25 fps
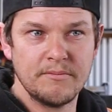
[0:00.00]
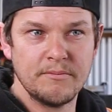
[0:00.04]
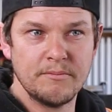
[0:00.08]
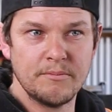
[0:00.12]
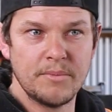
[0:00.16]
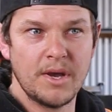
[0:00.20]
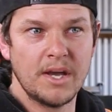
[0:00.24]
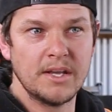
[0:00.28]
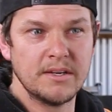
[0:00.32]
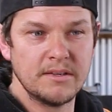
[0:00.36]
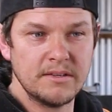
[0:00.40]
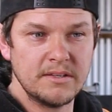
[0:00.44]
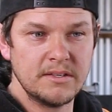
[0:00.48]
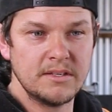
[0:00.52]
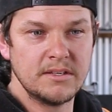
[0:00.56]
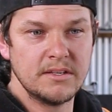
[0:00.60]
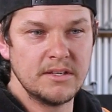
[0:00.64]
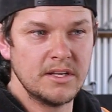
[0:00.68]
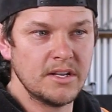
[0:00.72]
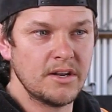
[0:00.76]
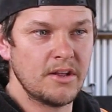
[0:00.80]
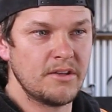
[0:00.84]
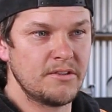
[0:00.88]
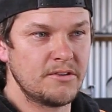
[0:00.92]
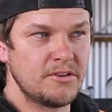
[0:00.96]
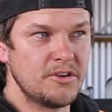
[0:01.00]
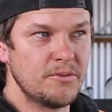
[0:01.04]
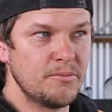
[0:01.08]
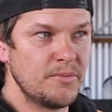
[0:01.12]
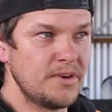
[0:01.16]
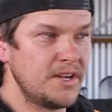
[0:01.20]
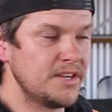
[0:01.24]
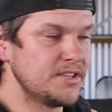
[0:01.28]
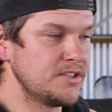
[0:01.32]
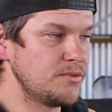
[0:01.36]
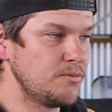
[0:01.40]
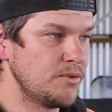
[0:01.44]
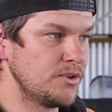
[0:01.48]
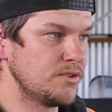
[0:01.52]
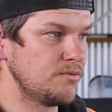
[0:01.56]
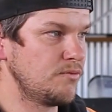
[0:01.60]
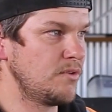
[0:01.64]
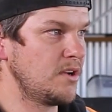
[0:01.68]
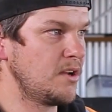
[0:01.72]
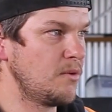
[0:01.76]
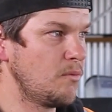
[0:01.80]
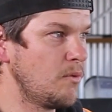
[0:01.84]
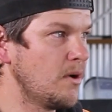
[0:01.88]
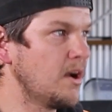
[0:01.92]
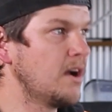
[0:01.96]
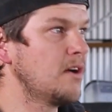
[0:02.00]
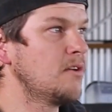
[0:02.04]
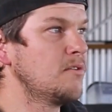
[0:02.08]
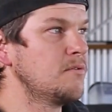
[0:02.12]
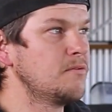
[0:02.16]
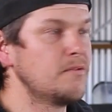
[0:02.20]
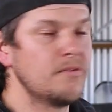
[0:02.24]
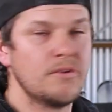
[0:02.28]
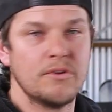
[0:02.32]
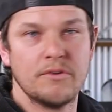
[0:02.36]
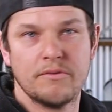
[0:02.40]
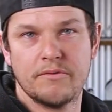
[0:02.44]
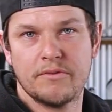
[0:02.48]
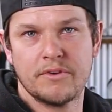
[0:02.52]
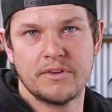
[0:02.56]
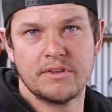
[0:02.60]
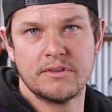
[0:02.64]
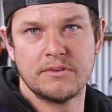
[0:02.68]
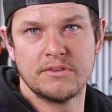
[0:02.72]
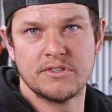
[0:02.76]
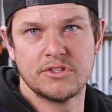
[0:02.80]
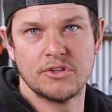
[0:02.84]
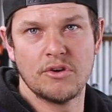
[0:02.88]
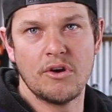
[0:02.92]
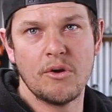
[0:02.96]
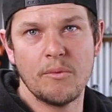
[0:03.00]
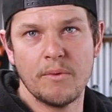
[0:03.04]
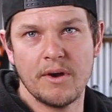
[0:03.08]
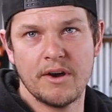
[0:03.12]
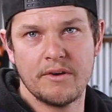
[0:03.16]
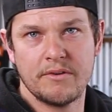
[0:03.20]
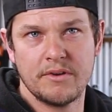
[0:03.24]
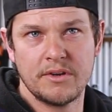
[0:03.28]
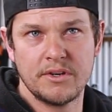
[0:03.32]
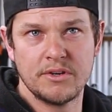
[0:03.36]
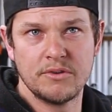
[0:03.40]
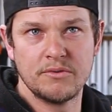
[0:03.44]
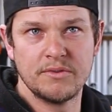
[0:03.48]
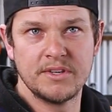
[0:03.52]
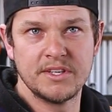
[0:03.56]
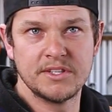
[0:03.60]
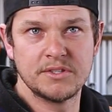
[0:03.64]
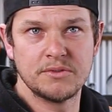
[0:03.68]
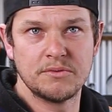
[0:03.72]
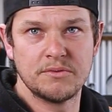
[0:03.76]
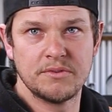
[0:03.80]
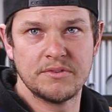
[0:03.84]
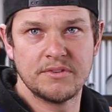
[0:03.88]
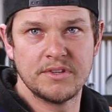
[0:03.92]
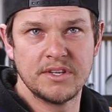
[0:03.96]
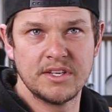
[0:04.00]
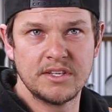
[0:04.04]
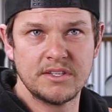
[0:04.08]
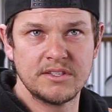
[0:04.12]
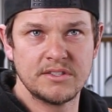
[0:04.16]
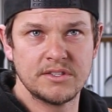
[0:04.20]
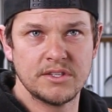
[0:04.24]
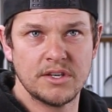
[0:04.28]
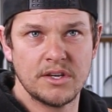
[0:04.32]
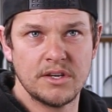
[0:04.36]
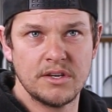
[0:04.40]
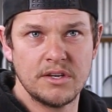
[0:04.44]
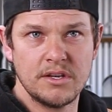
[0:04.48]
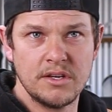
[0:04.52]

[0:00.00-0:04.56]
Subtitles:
but the combination works really well for site welding and all that sort of thing. So